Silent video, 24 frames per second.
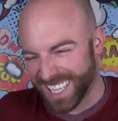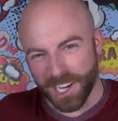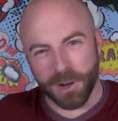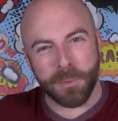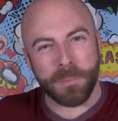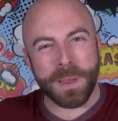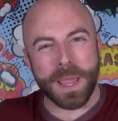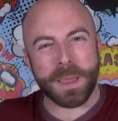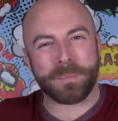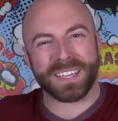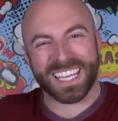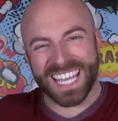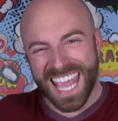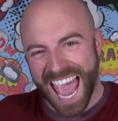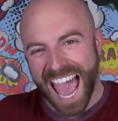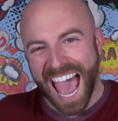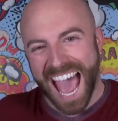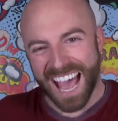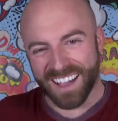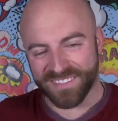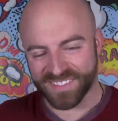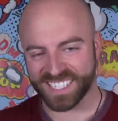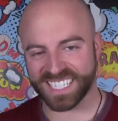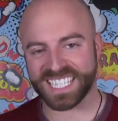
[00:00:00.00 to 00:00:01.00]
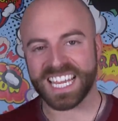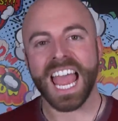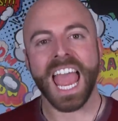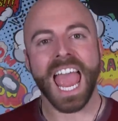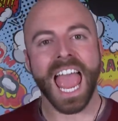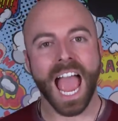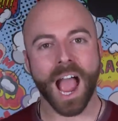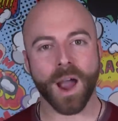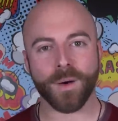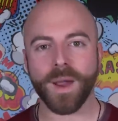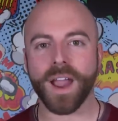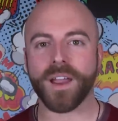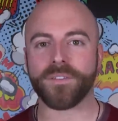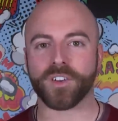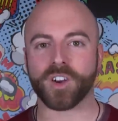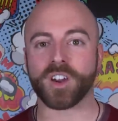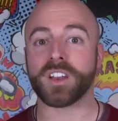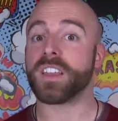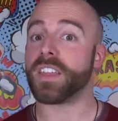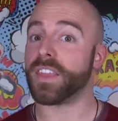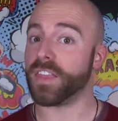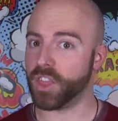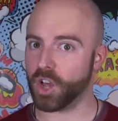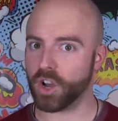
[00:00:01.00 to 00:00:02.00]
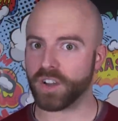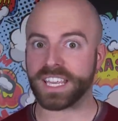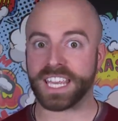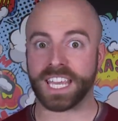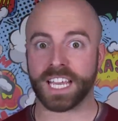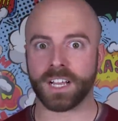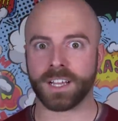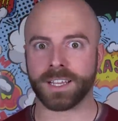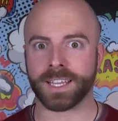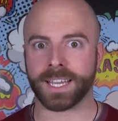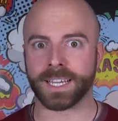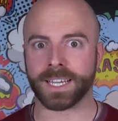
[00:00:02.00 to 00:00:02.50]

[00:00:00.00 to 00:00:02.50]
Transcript: little baby calves. However, they'll kill